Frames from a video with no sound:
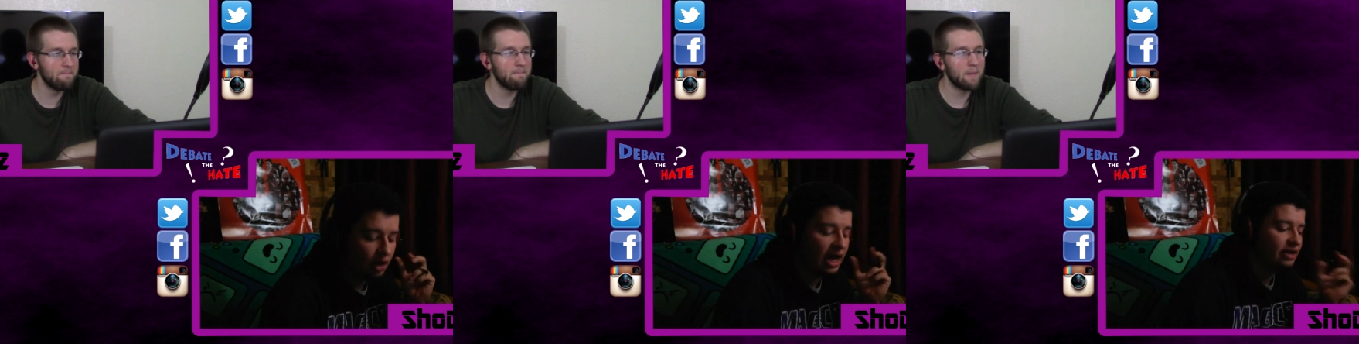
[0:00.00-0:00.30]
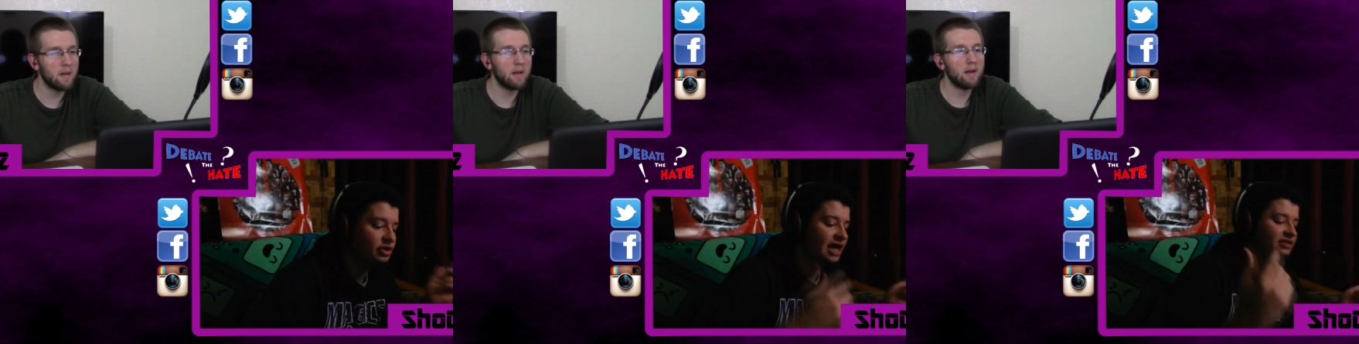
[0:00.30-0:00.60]
Speaker 1: go
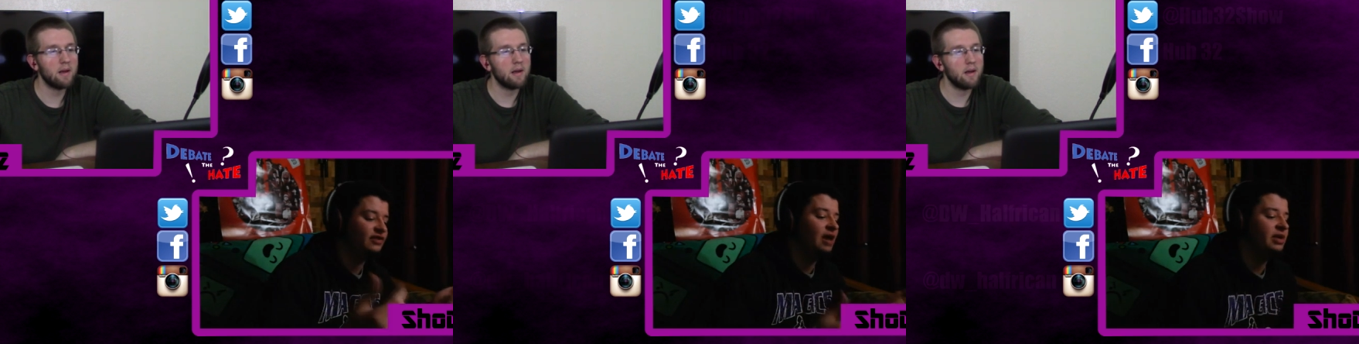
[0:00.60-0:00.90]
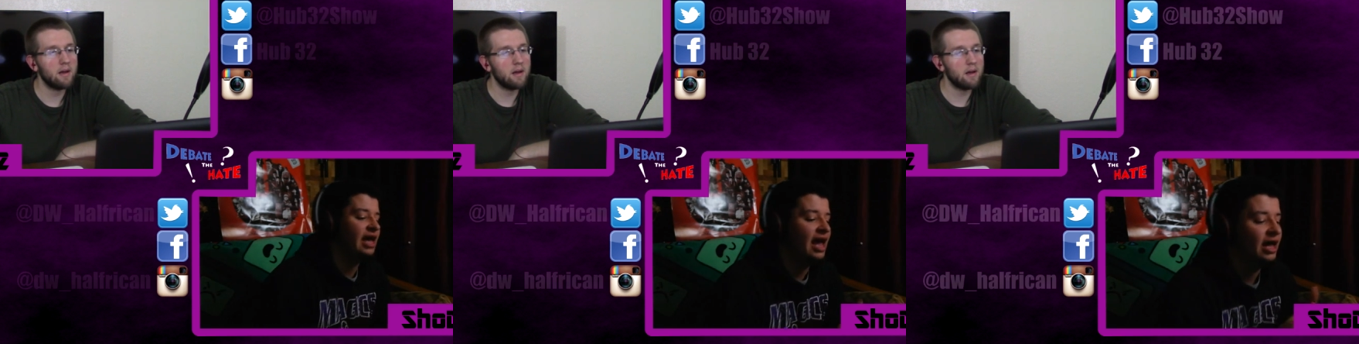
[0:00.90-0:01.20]
ahead. You guys can
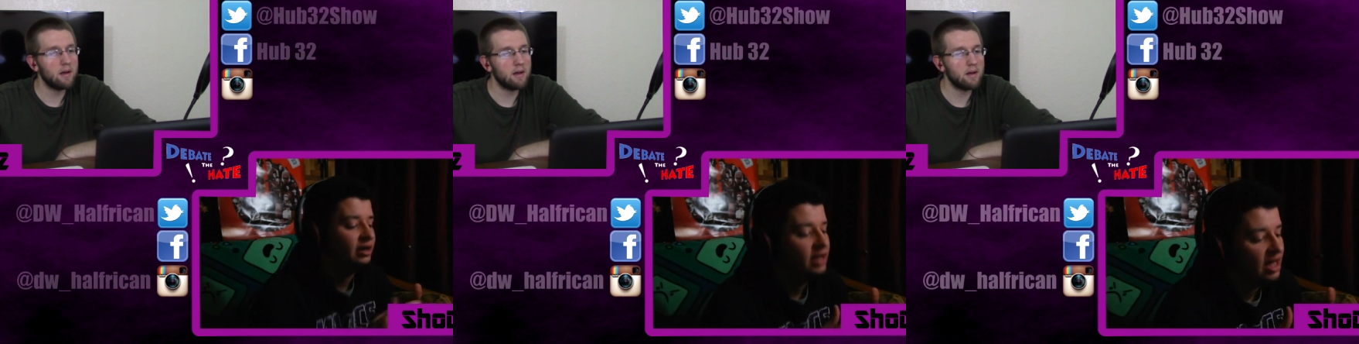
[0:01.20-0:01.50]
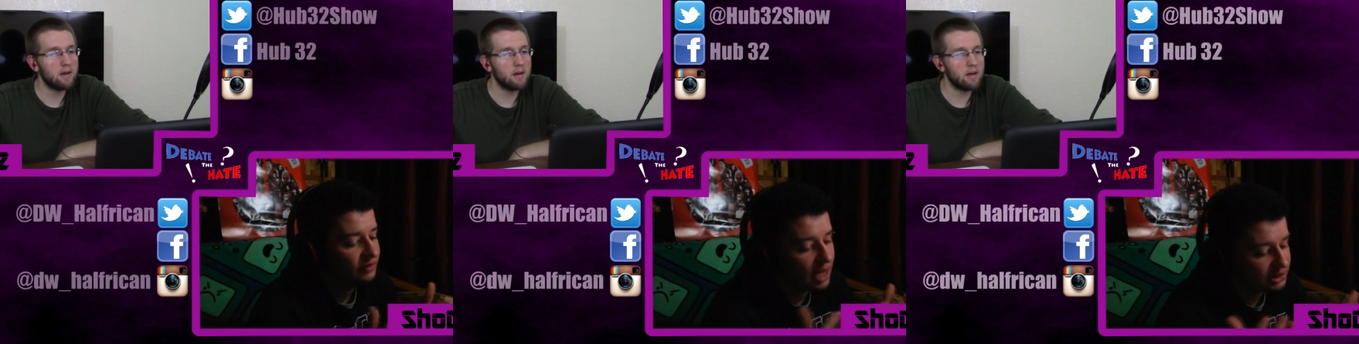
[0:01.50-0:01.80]
find me at
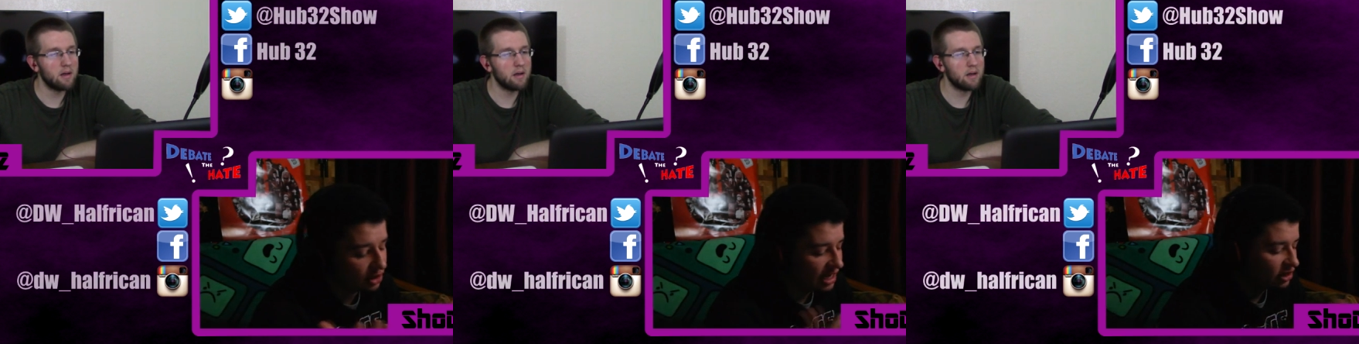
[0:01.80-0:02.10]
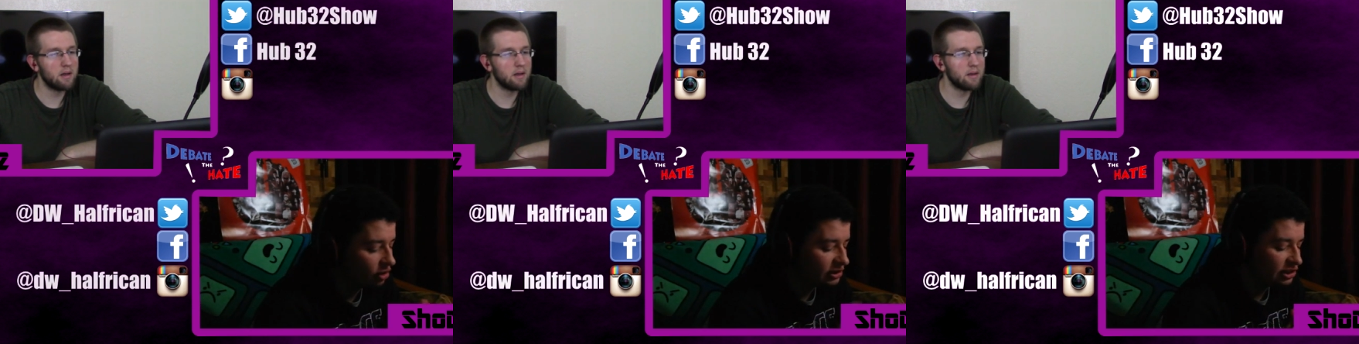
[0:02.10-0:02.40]
if you guys go ahead
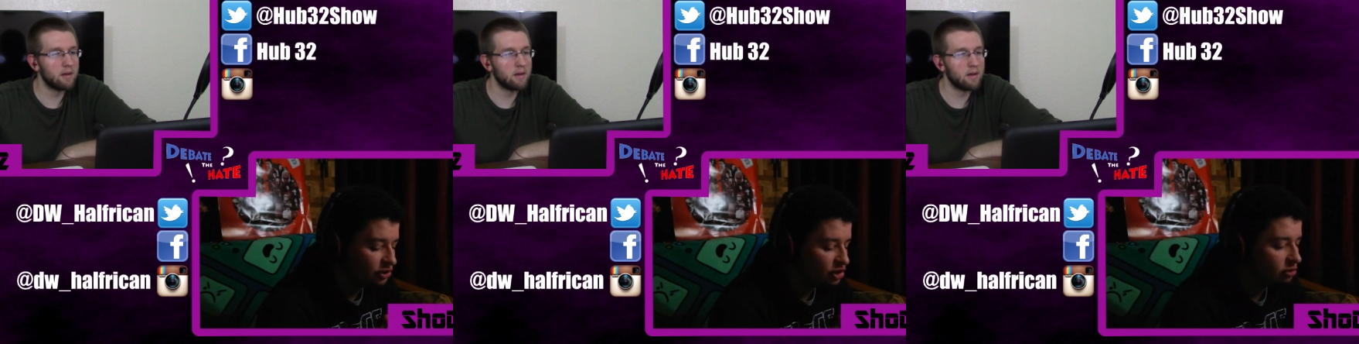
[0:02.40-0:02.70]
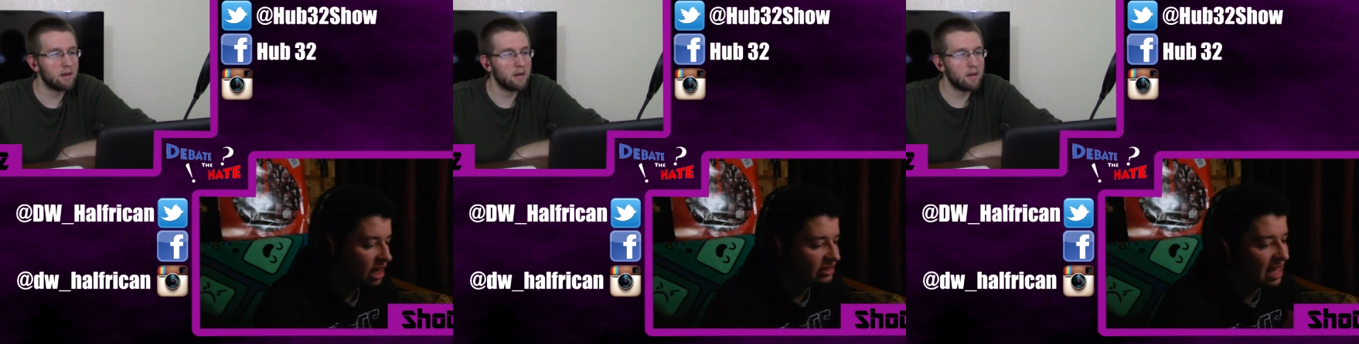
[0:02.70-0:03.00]
and go into
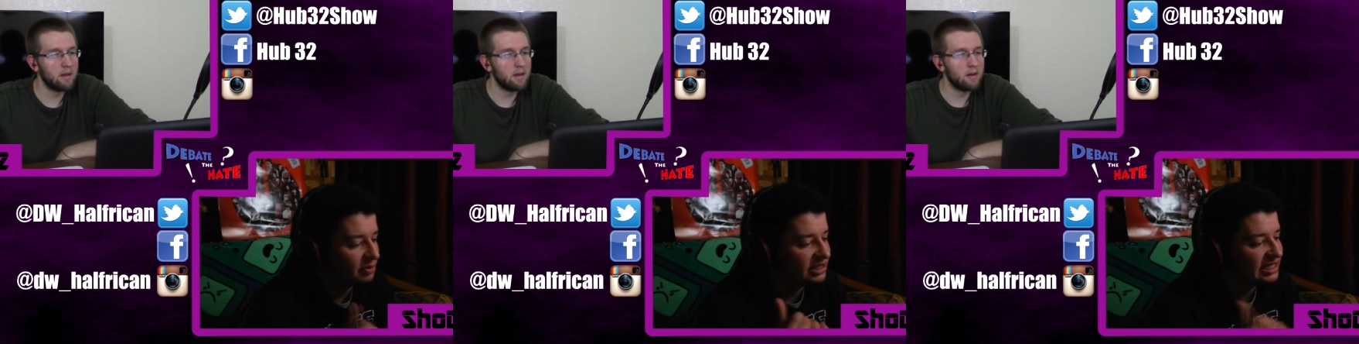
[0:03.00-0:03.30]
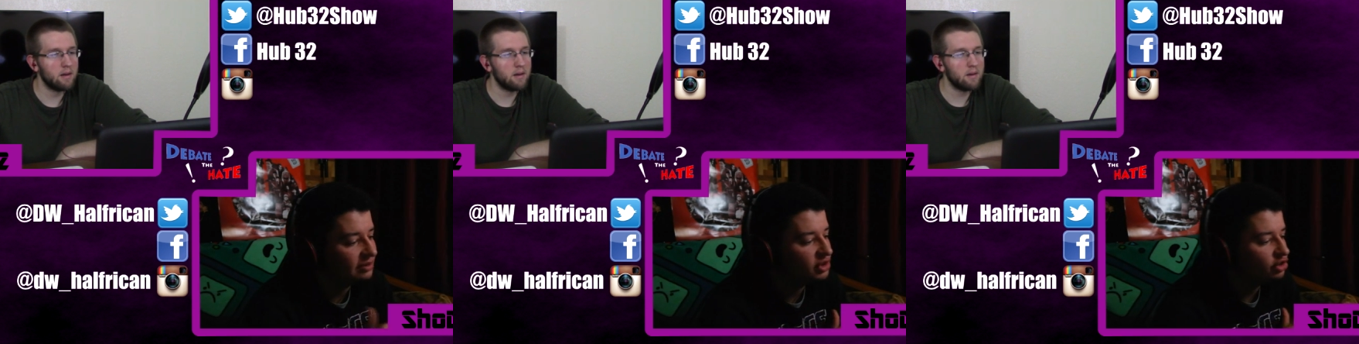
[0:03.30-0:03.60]
YouTube, type in
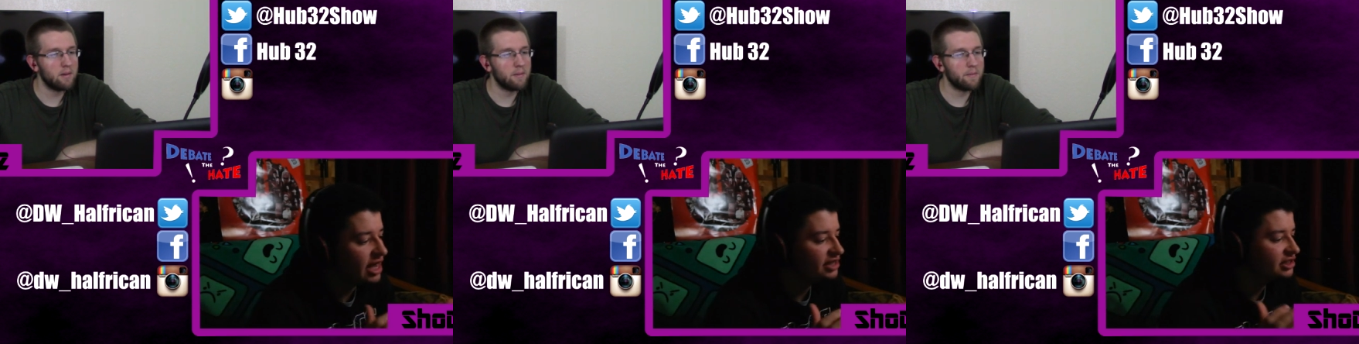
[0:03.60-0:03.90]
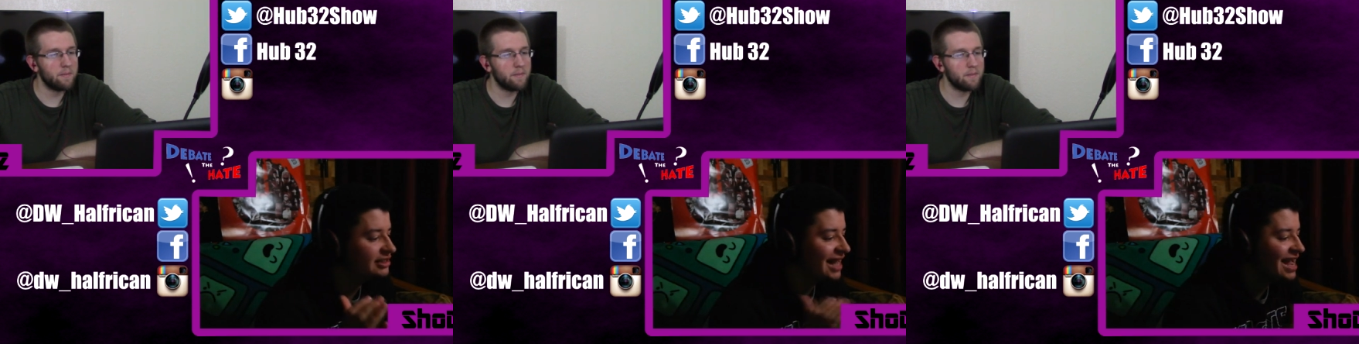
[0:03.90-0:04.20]
DW
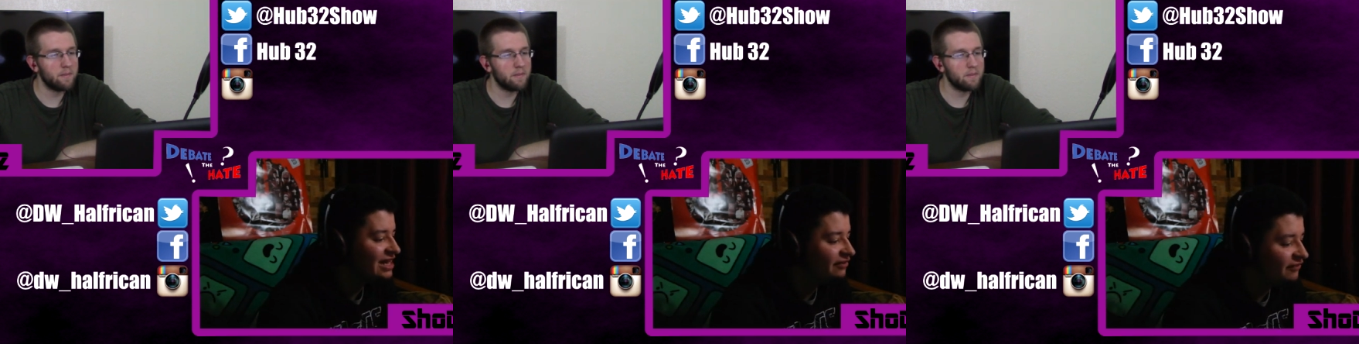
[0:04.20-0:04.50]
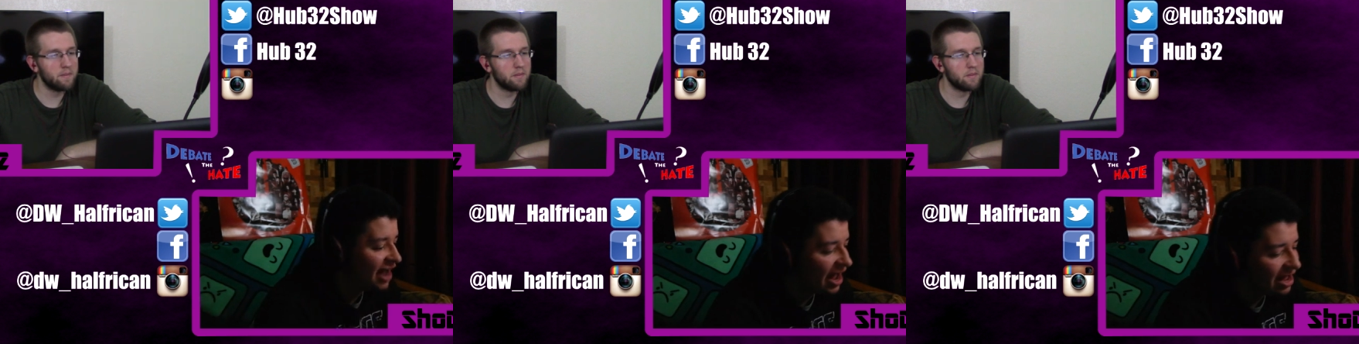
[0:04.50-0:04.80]
Creations
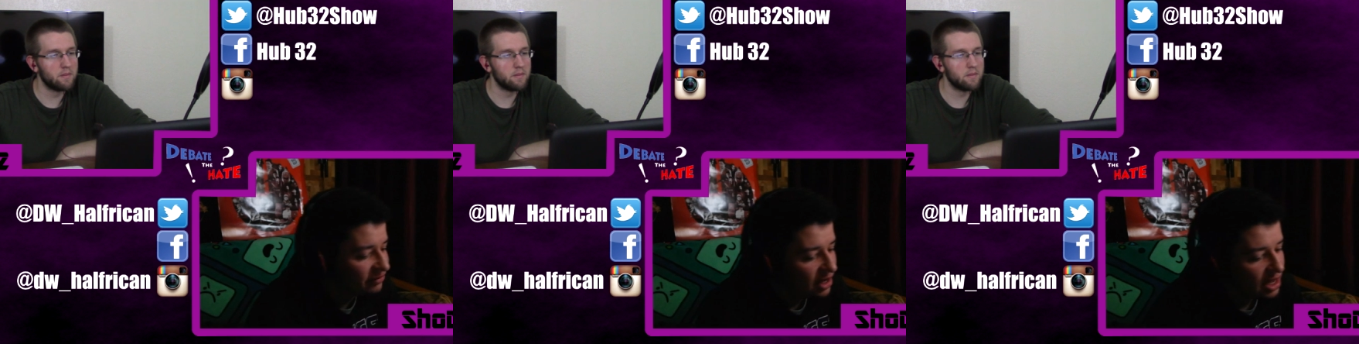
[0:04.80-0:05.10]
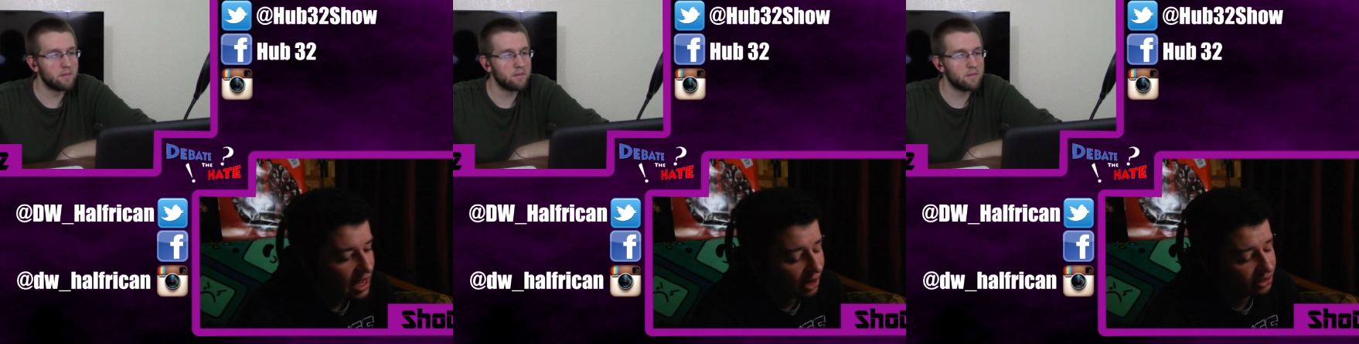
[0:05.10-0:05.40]
85
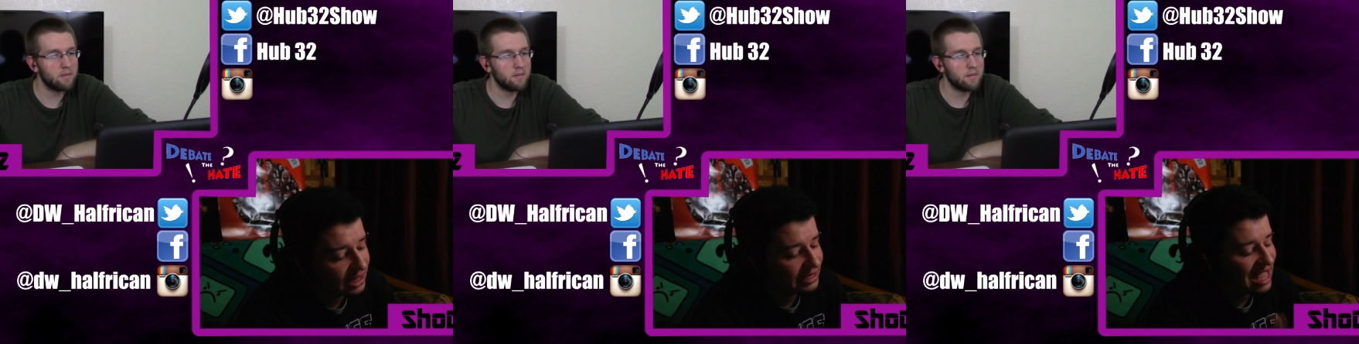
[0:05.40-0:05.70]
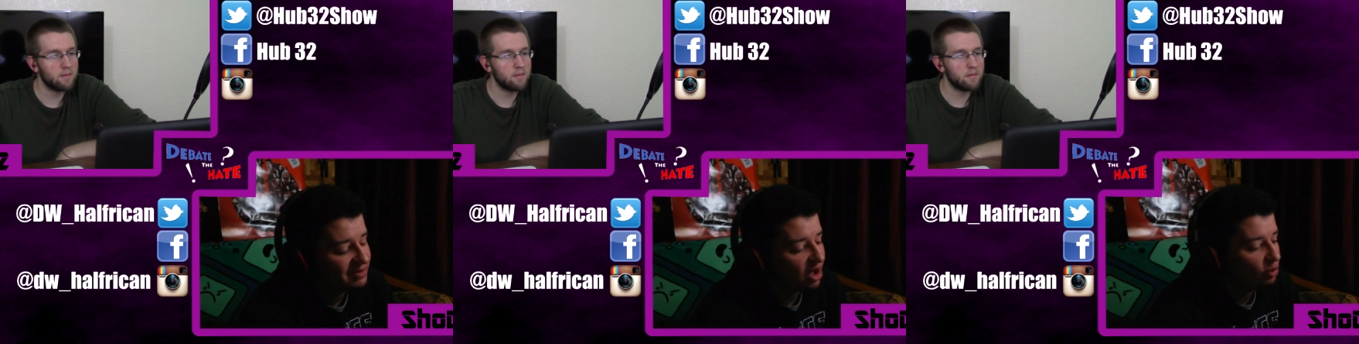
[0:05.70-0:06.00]
under that name.